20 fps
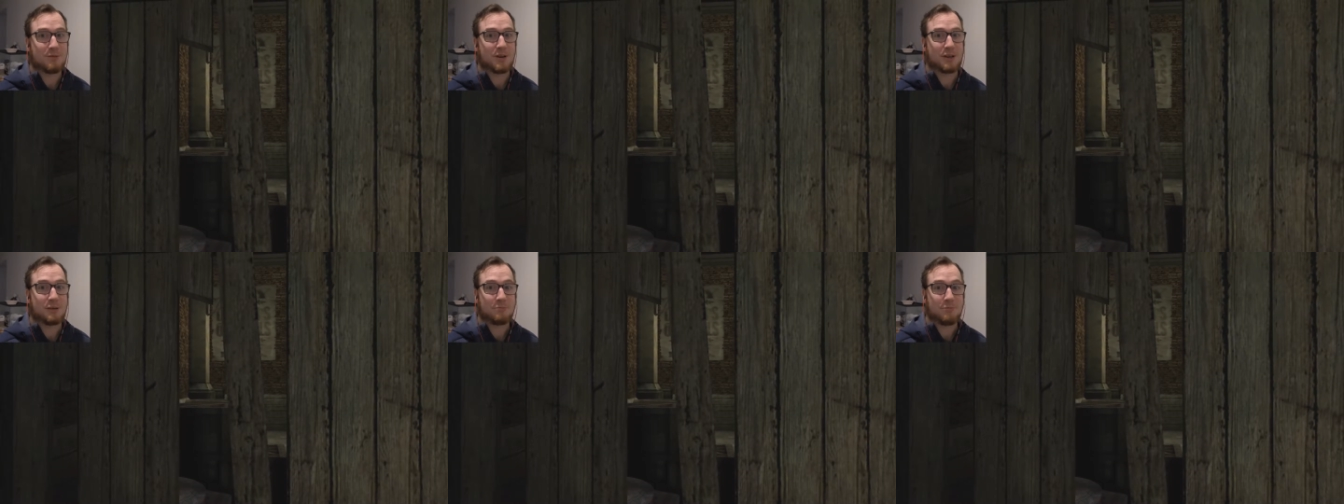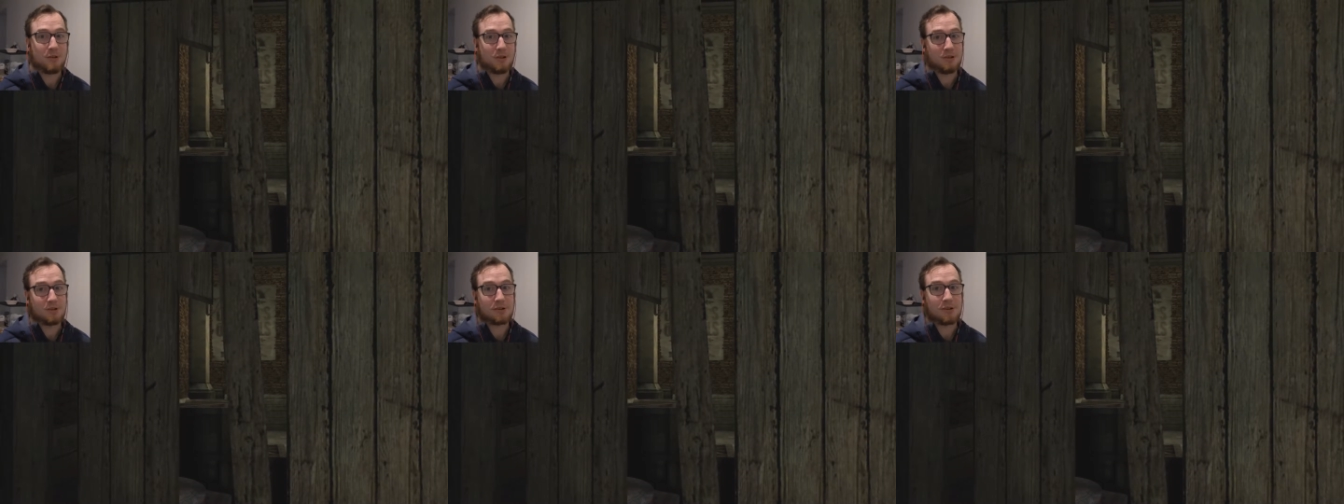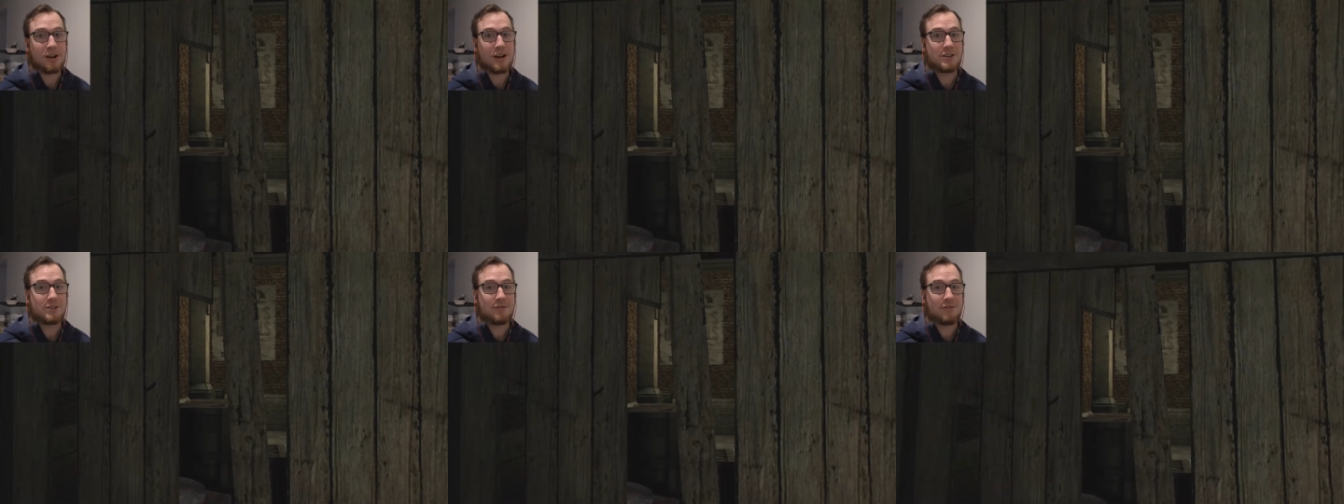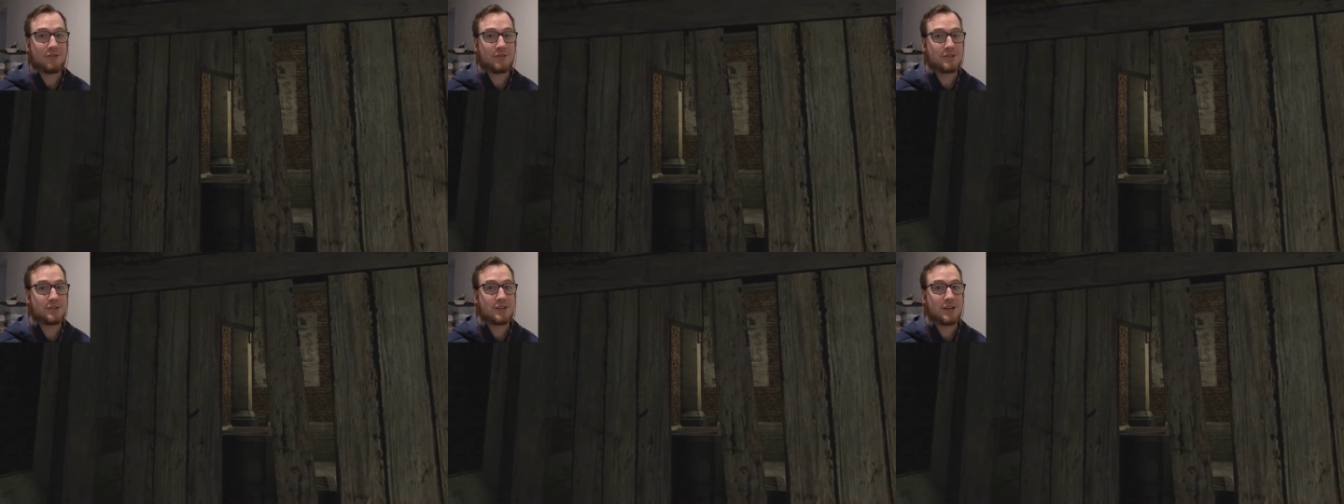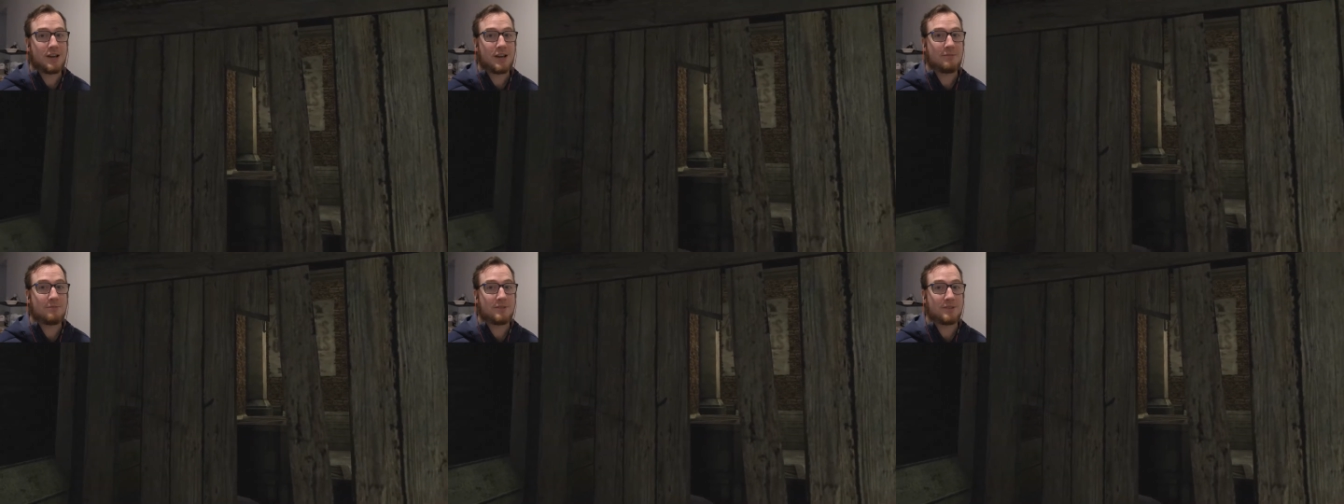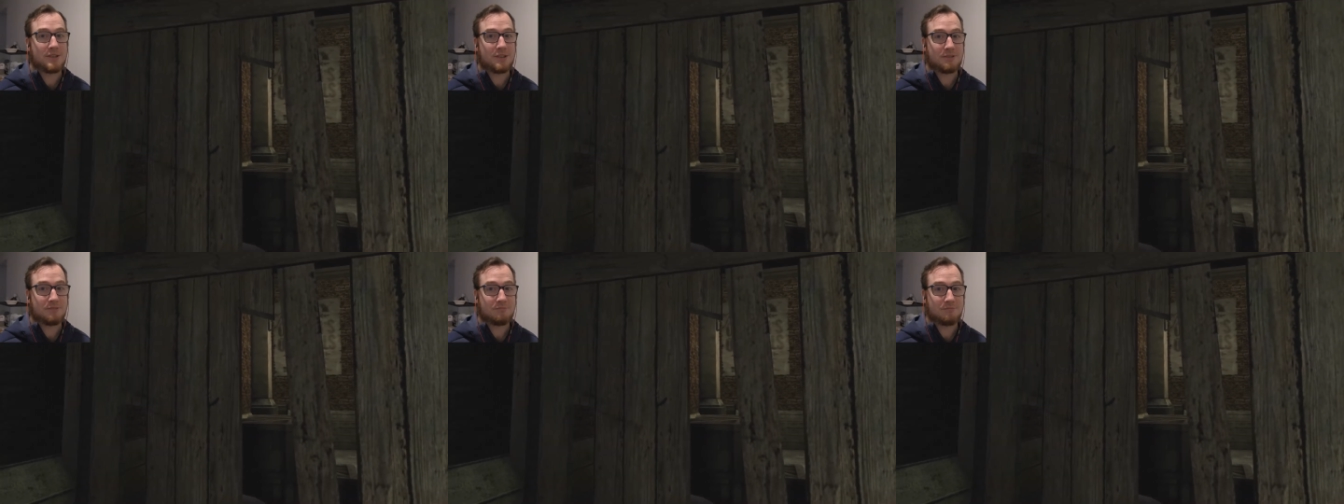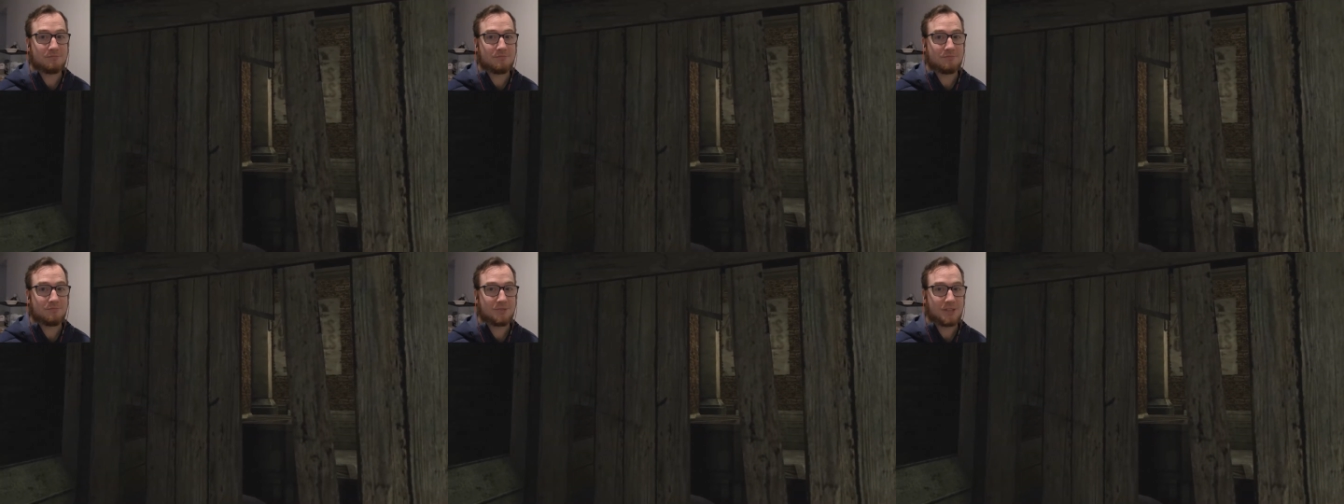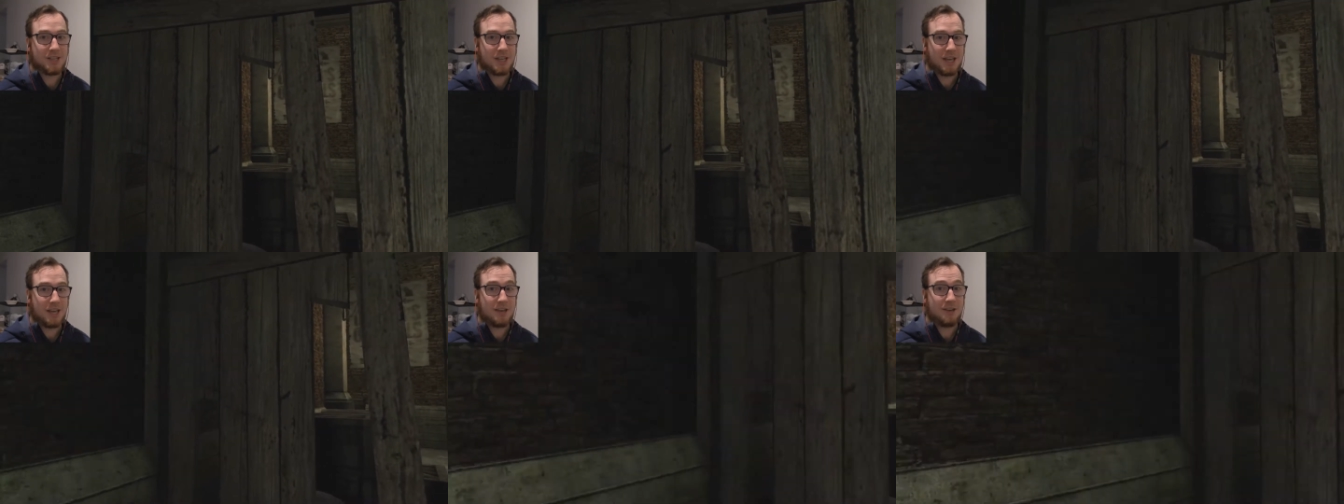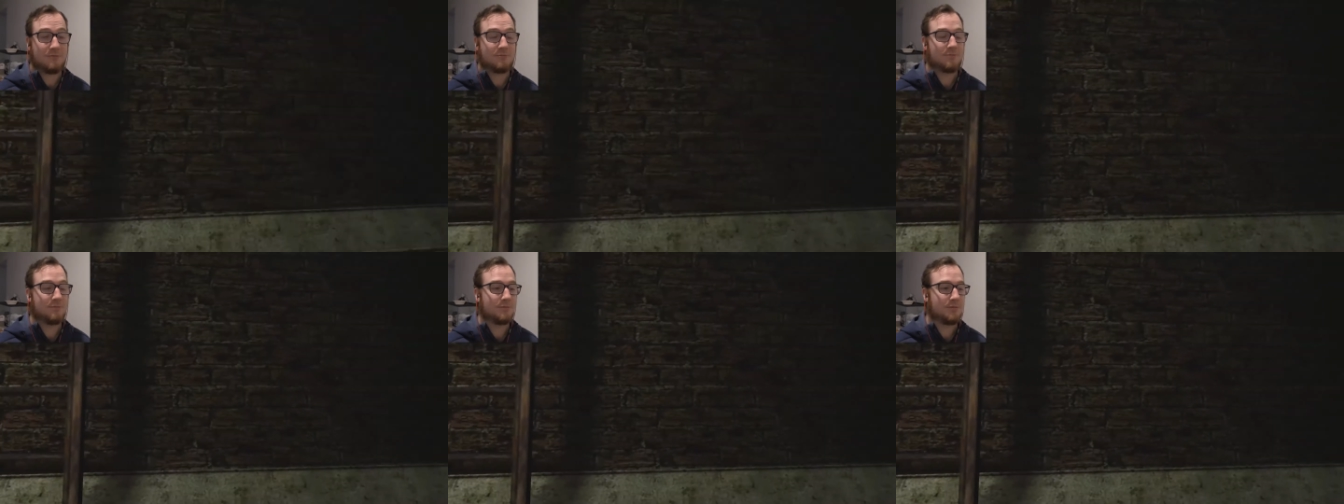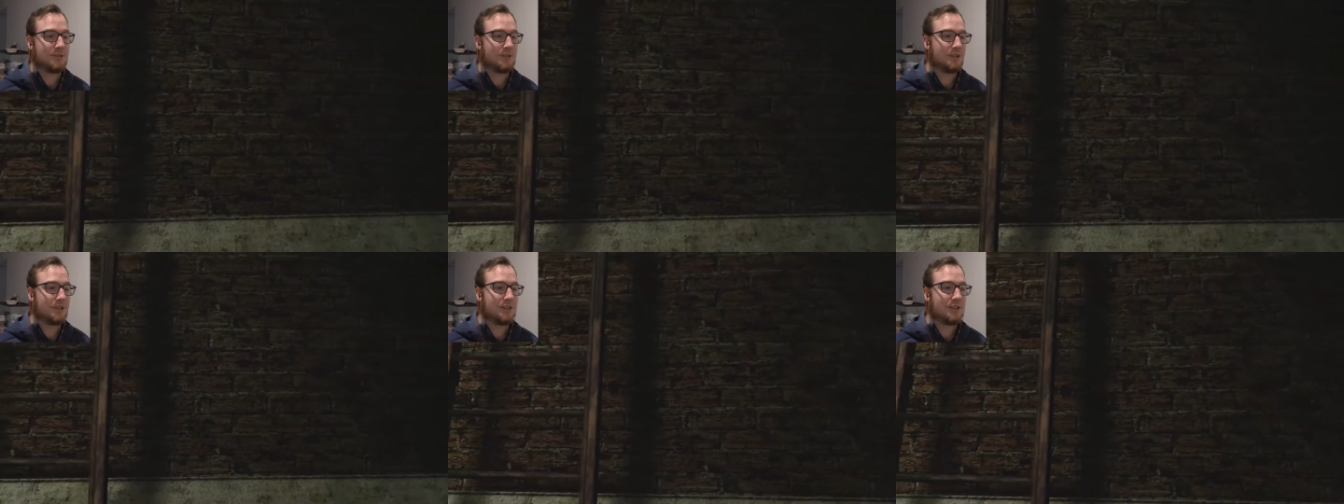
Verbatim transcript: My computer crashed the first time, the game